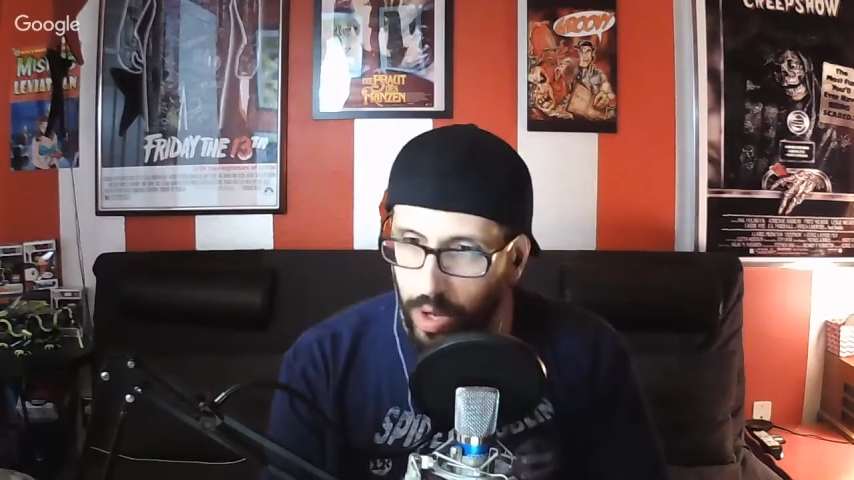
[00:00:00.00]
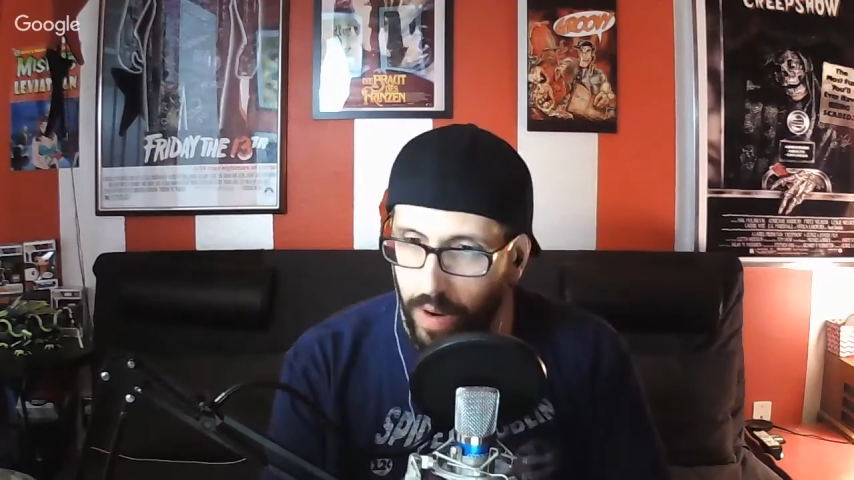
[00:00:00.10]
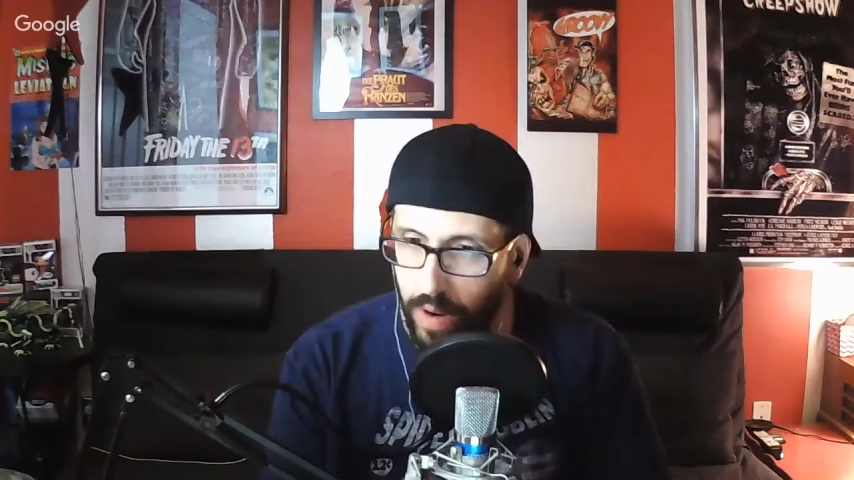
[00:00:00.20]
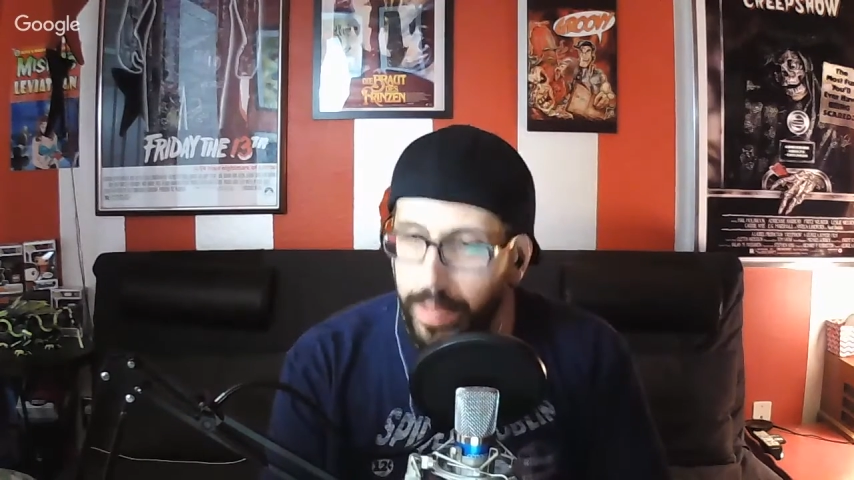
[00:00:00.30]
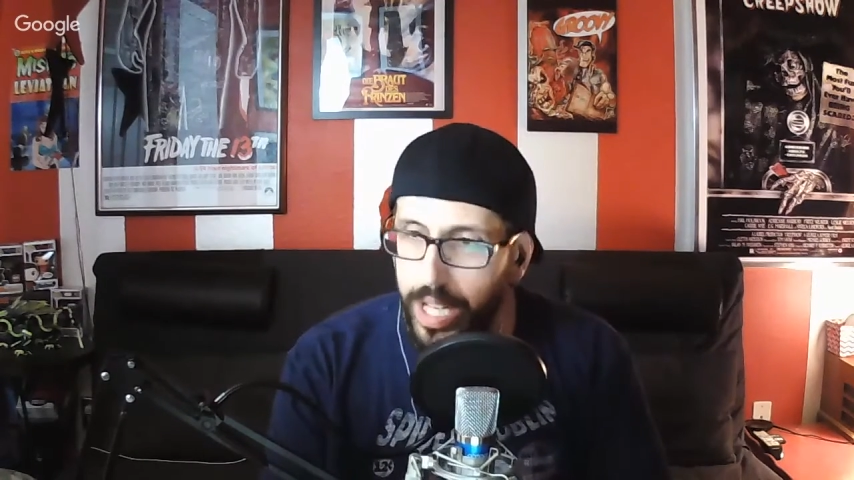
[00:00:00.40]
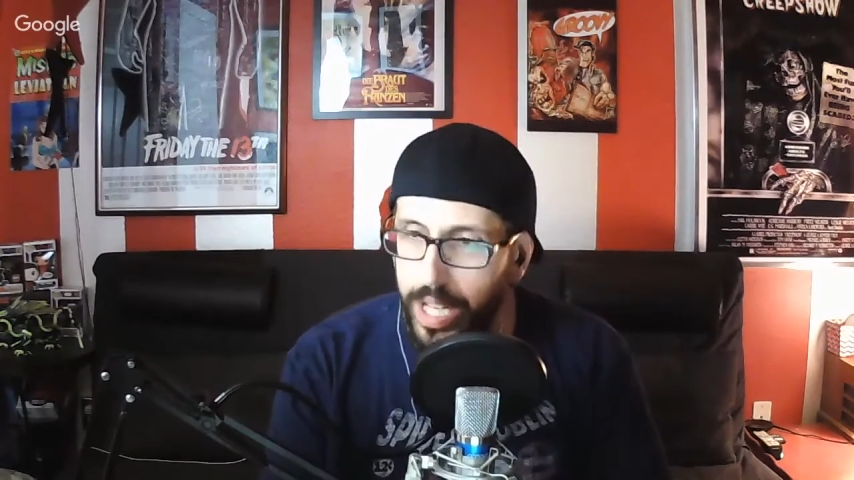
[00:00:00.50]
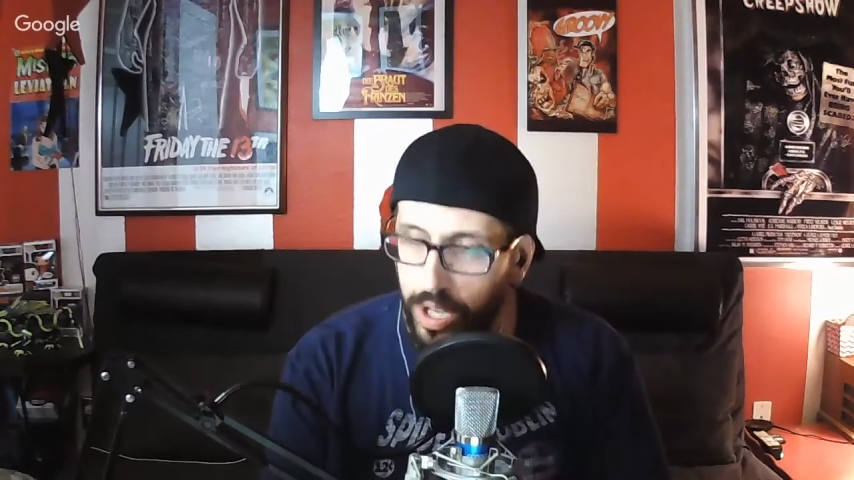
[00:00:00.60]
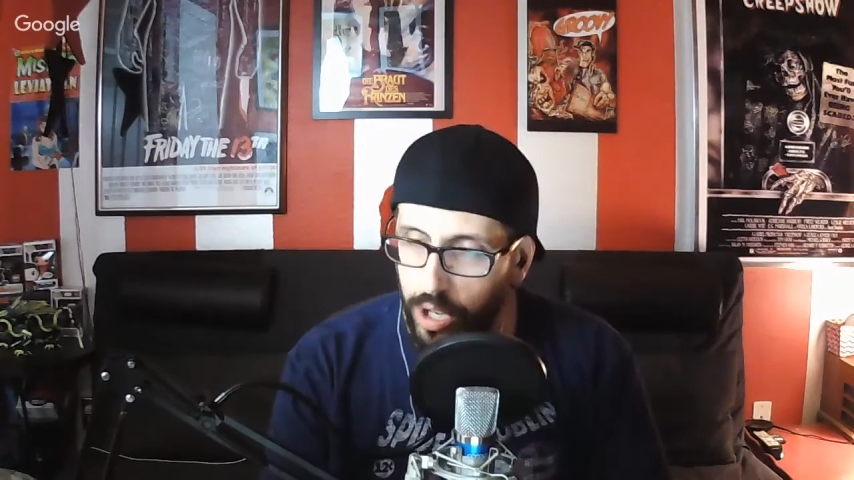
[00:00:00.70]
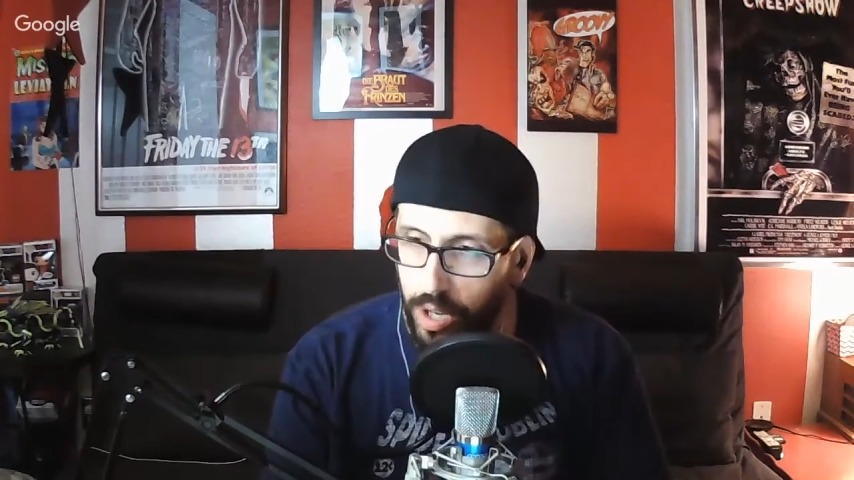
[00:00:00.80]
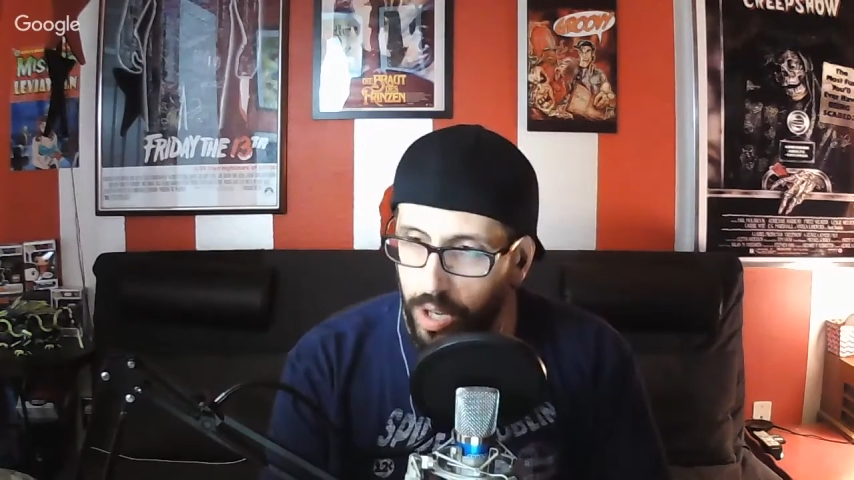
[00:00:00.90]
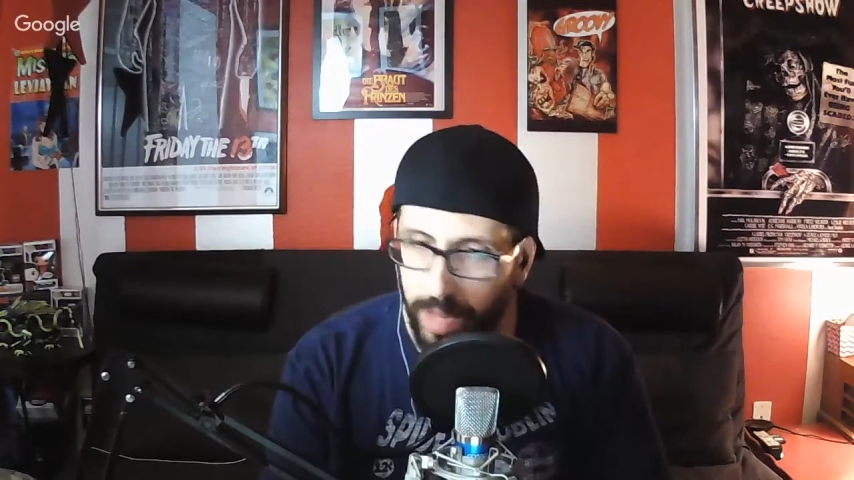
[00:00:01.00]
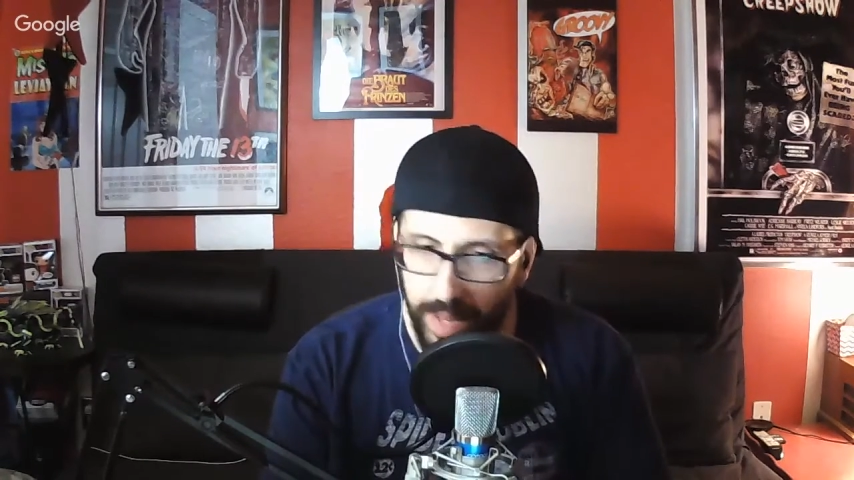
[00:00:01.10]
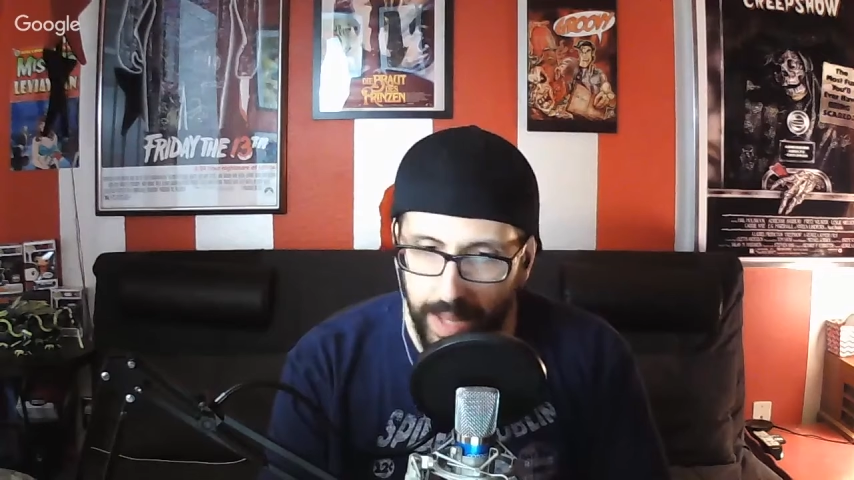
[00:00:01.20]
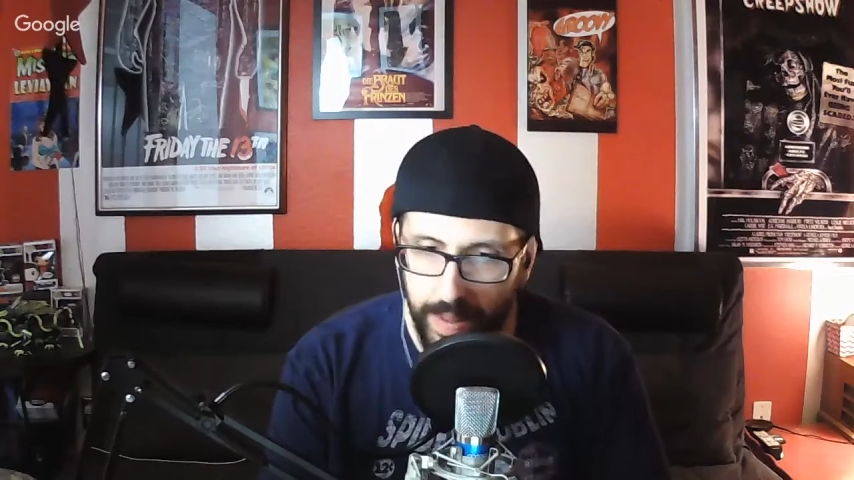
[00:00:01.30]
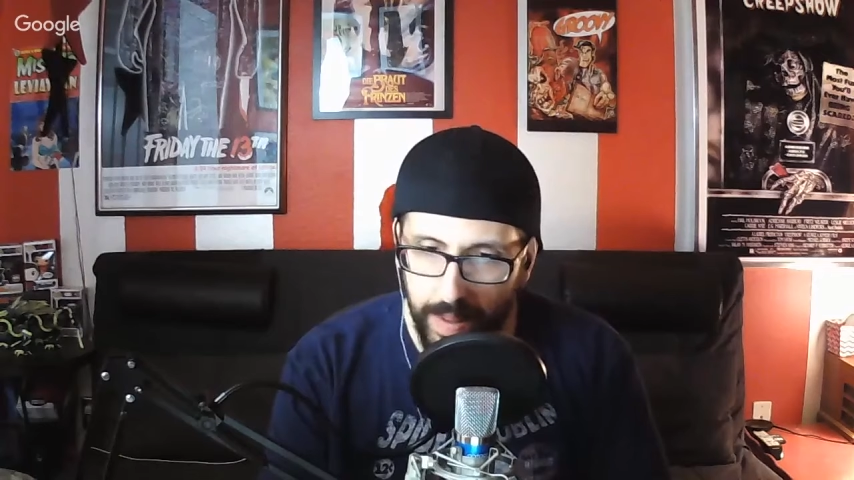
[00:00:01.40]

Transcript: their images. You know what I mean?